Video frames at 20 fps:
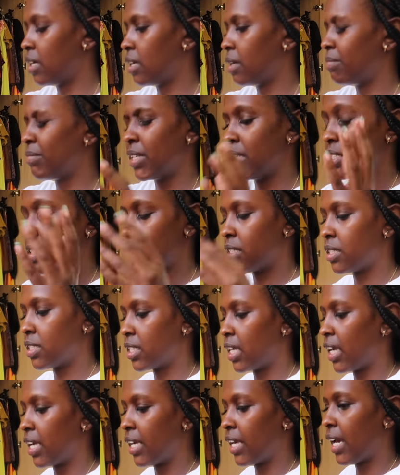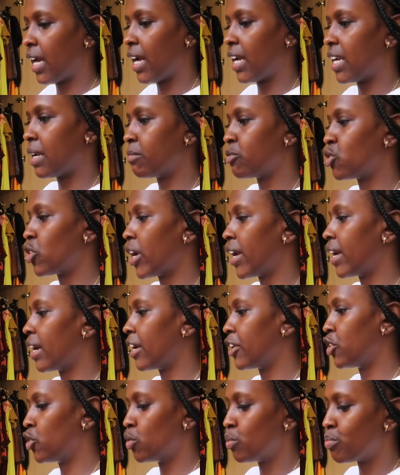it's skincare and I'm trying
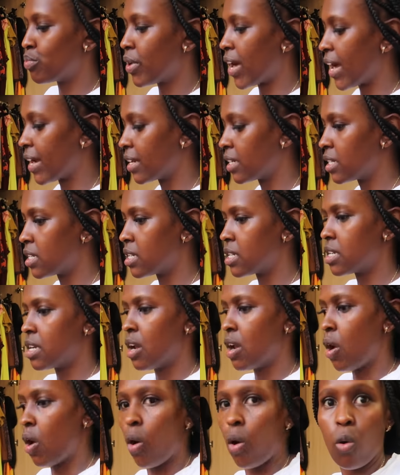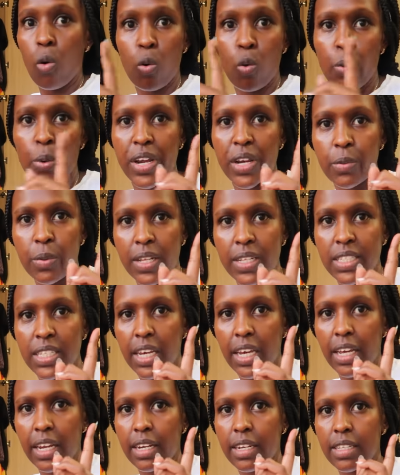a new brand. Oh wait, one
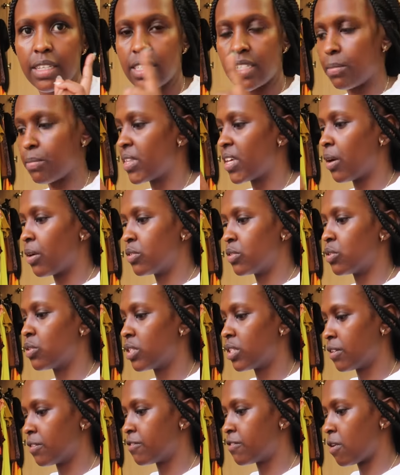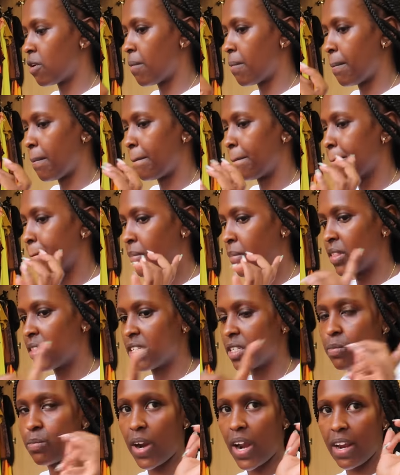second, there's something I was using from
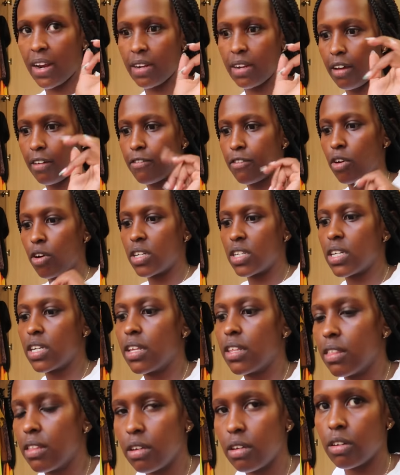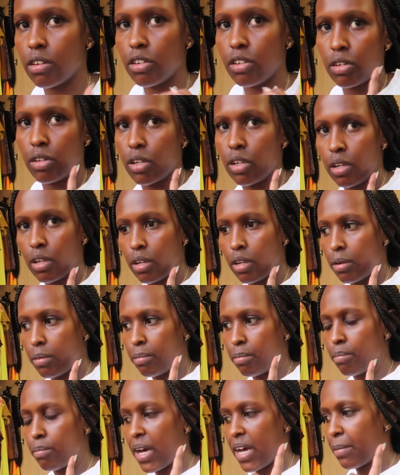this brand I've forgotten in the
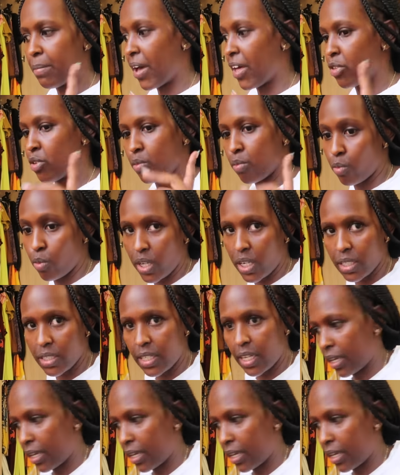my bathroom. 1